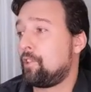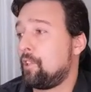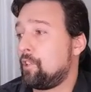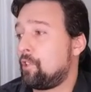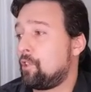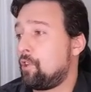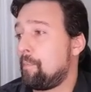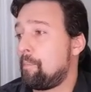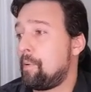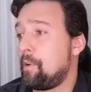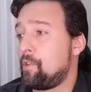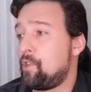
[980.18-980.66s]
let's
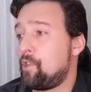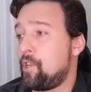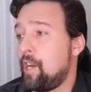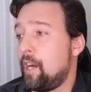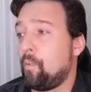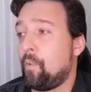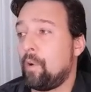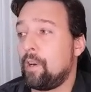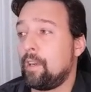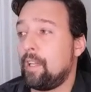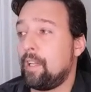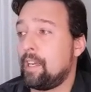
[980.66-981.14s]
go check
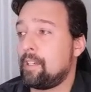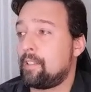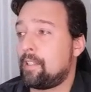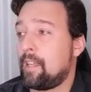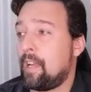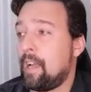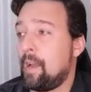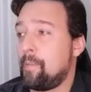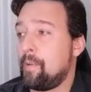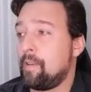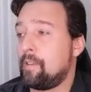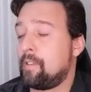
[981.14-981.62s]
one last
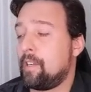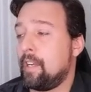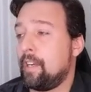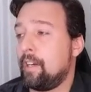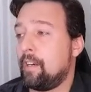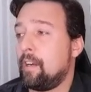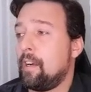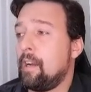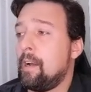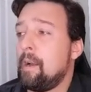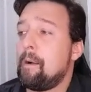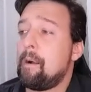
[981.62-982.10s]
time and say,
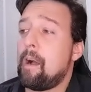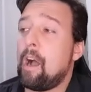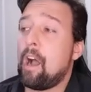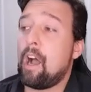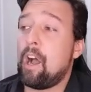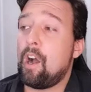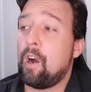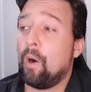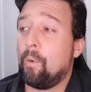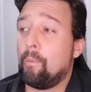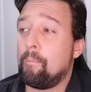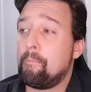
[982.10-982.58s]

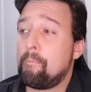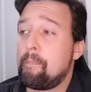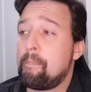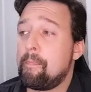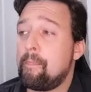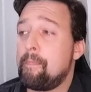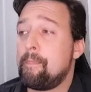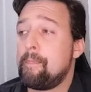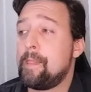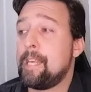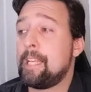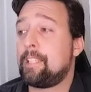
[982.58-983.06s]
oh,
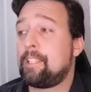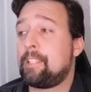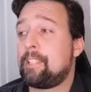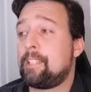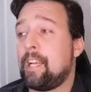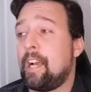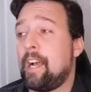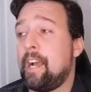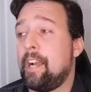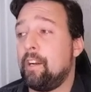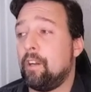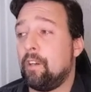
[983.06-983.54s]
this
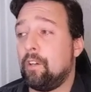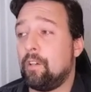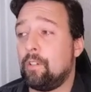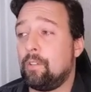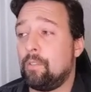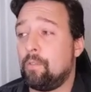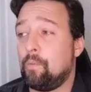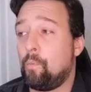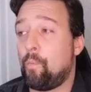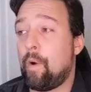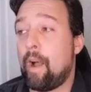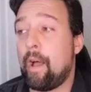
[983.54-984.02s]

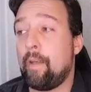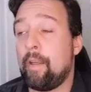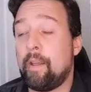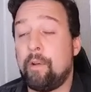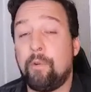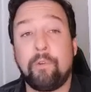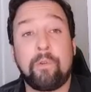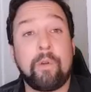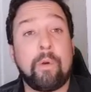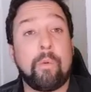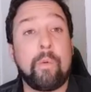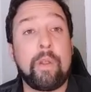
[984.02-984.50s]
title, while it
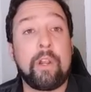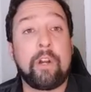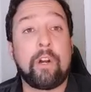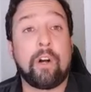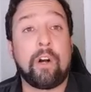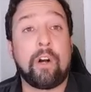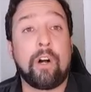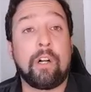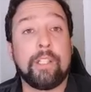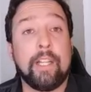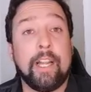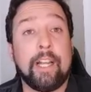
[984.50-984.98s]
was what we
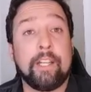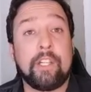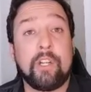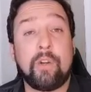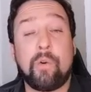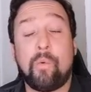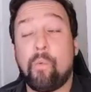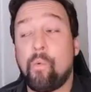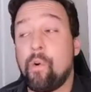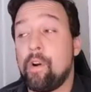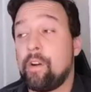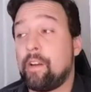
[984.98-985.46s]
called as a
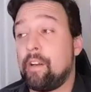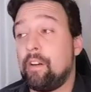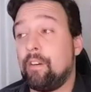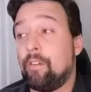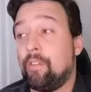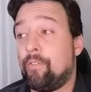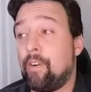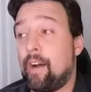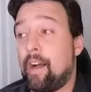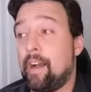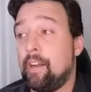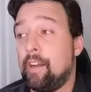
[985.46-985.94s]
working
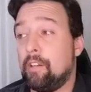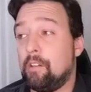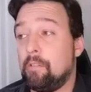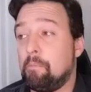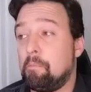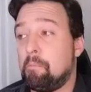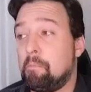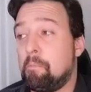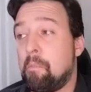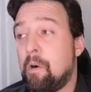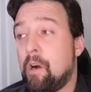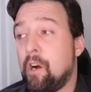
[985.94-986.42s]
file,
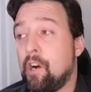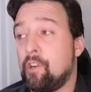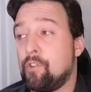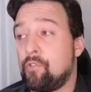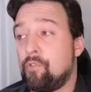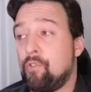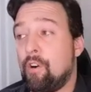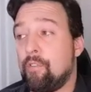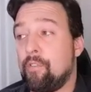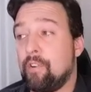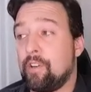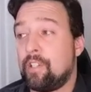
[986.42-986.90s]
Mars
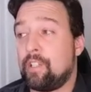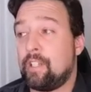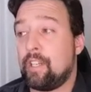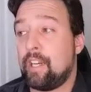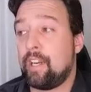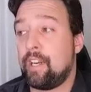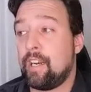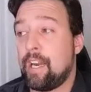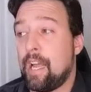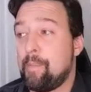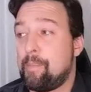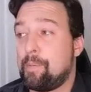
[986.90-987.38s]
Rover
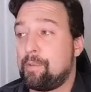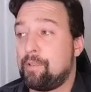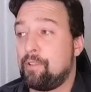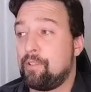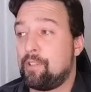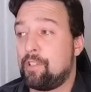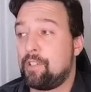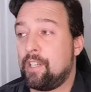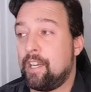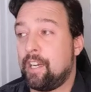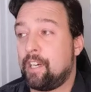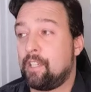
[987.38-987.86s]
Scene Episode
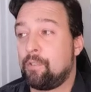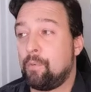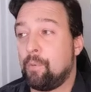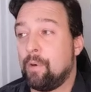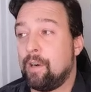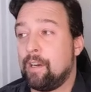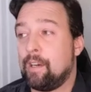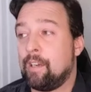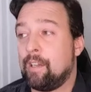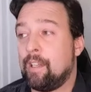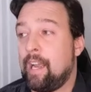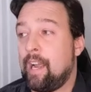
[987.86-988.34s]
6, where
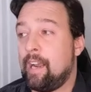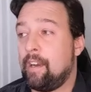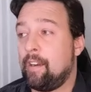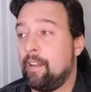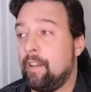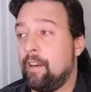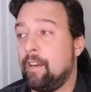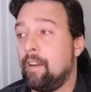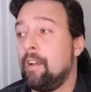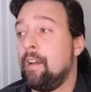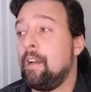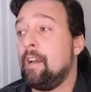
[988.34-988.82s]
it
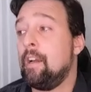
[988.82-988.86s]
landed,